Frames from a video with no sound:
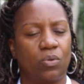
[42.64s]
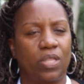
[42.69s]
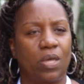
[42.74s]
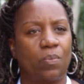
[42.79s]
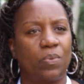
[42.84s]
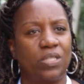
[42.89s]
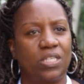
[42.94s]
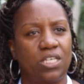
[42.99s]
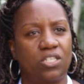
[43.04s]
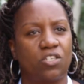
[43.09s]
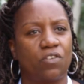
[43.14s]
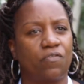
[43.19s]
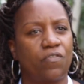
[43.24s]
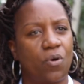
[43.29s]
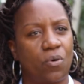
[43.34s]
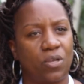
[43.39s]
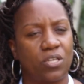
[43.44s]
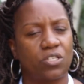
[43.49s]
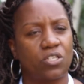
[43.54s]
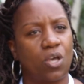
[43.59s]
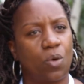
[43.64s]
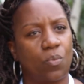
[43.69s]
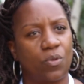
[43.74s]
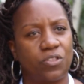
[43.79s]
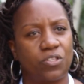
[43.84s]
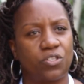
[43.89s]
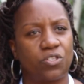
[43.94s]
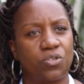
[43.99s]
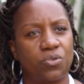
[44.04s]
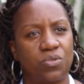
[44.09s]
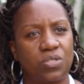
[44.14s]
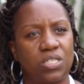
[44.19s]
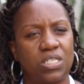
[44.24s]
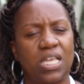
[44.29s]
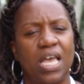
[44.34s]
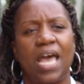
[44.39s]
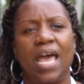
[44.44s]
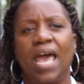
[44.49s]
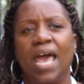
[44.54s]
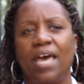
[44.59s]
that we need to focus on with students
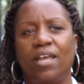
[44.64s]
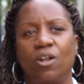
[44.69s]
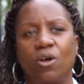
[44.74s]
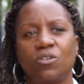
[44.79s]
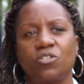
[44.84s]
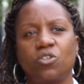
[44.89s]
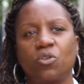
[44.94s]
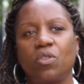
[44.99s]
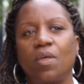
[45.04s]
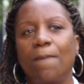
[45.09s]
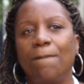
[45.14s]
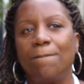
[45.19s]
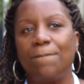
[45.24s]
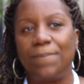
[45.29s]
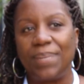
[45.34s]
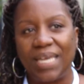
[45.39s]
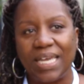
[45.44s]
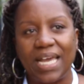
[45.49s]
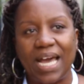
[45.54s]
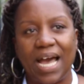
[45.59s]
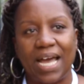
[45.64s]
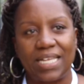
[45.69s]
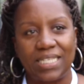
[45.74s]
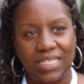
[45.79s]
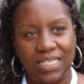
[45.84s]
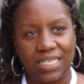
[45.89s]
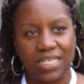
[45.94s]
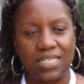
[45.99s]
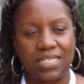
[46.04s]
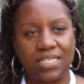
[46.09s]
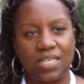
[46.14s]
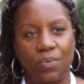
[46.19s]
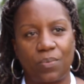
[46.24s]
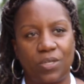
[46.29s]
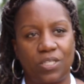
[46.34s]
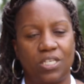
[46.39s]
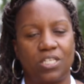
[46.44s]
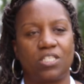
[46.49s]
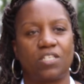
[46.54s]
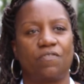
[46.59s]
and also the big ideas that
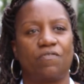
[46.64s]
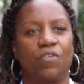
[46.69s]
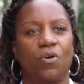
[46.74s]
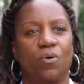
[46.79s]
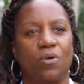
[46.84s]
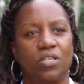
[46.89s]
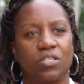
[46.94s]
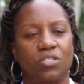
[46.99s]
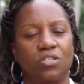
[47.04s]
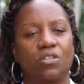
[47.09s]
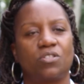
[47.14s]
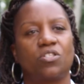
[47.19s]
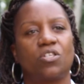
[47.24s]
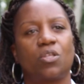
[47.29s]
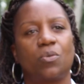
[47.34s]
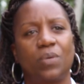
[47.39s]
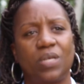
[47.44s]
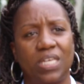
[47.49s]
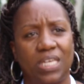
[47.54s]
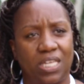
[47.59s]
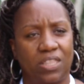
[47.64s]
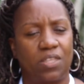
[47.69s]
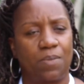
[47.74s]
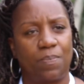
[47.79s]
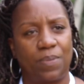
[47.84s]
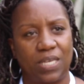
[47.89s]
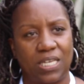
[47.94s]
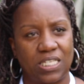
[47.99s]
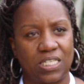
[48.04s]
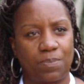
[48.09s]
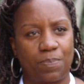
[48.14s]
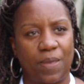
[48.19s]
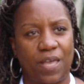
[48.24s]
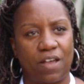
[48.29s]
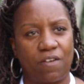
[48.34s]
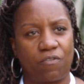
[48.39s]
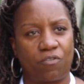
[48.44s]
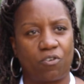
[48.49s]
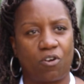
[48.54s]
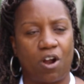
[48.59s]
we need to focus on so that we can get the biggest
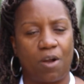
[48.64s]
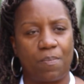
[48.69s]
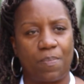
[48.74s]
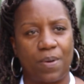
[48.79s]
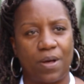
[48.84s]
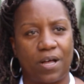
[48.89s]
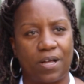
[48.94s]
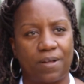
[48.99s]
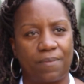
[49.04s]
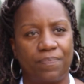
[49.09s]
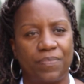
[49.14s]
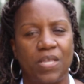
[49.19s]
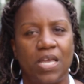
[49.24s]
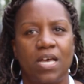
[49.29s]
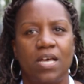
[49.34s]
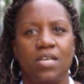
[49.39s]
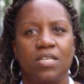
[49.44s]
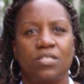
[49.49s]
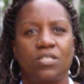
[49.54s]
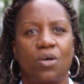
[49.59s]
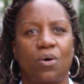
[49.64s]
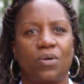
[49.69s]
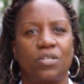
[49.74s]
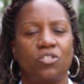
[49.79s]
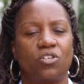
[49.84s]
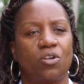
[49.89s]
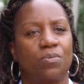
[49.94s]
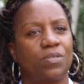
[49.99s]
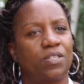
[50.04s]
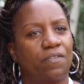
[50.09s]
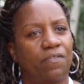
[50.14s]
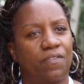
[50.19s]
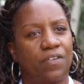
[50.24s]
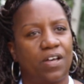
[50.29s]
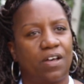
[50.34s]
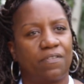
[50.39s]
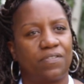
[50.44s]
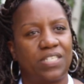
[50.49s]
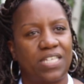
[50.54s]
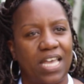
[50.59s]
bang for our buck. So in terms of,
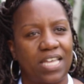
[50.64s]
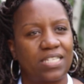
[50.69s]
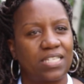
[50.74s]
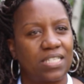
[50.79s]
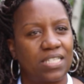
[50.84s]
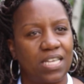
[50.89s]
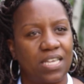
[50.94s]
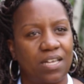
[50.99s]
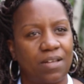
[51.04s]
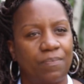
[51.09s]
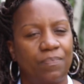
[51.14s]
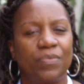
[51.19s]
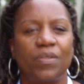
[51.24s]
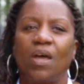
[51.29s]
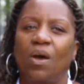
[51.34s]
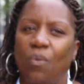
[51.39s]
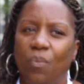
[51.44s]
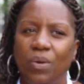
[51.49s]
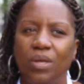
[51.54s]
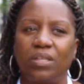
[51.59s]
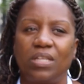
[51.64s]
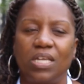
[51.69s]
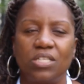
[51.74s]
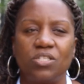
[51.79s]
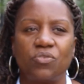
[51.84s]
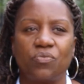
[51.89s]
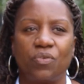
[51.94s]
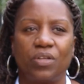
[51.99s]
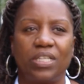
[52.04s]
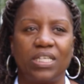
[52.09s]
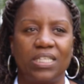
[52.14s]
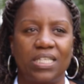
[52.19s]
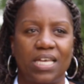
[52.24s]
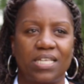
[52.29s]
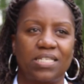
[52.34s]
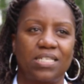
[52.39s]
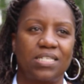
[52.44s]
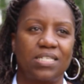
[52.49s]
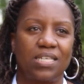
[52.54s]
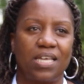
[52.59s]
of testing, we, it's really
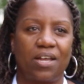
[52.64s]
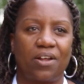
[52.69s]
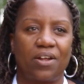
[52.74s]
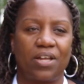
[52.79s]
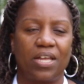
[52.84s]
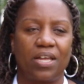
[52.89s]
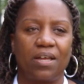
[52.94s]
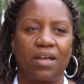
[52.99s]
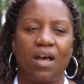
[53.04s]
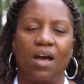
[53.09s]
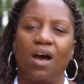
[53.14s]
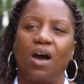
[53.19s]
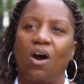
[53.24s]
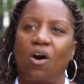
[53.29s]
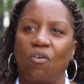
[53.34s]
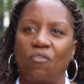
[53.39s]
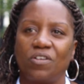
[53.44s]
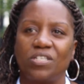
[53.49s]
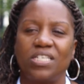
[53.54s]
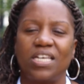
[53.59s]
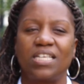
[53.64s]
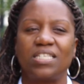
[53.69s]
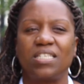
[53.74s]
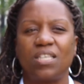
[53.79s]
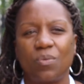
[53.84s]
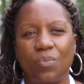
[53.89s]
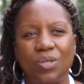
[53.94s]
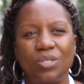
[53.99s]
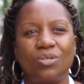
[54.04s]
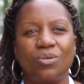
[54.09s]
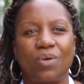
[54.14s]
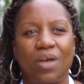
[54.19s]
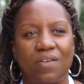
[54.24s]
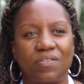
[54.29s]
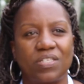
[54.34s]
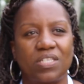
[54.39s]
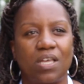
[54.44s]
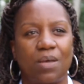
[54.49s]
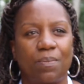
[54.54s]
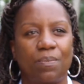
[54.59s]
necessary. Over testing, we do
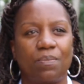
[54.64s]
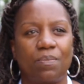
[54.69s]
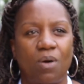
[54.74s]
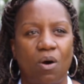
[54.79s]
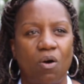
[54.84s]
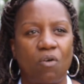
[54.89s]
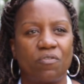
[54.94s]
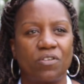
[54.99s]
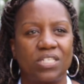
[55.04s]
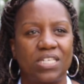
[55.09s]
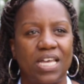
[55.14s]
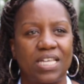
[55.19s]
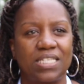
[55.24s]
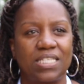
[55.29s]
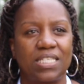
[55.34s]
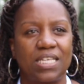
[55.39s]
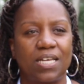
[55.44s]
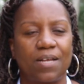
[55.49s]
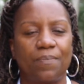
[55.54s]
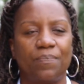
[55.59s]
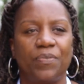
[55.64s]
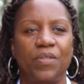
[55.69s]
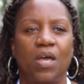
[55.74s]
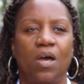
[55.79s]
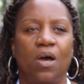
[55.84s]
have some over testing.